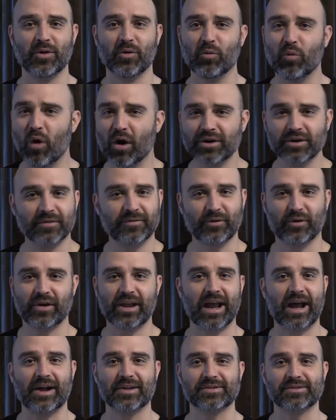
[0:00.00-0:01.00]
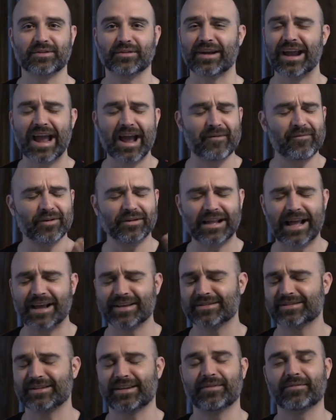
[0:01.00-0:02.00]
Wonderful Counselor,
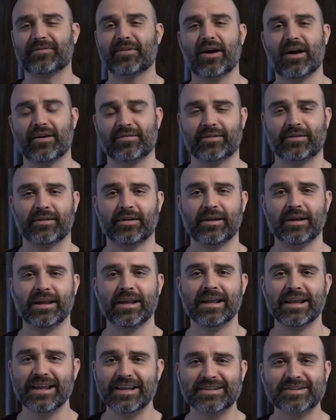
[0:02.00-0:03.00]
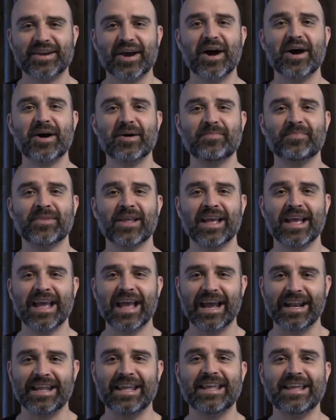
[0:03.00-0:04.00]
Everlasting Father He's come
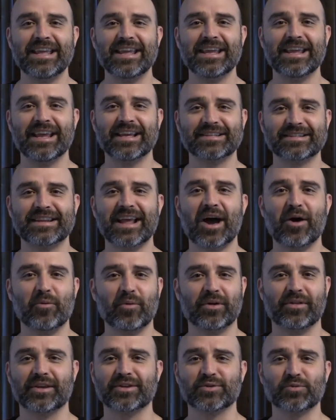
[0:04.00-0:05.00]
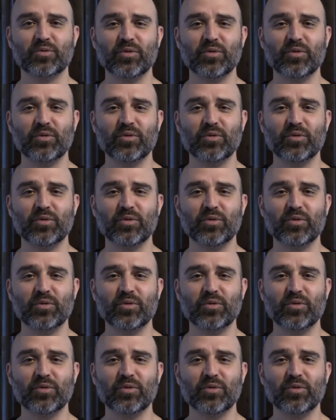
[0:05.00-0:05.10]
and He is now with us.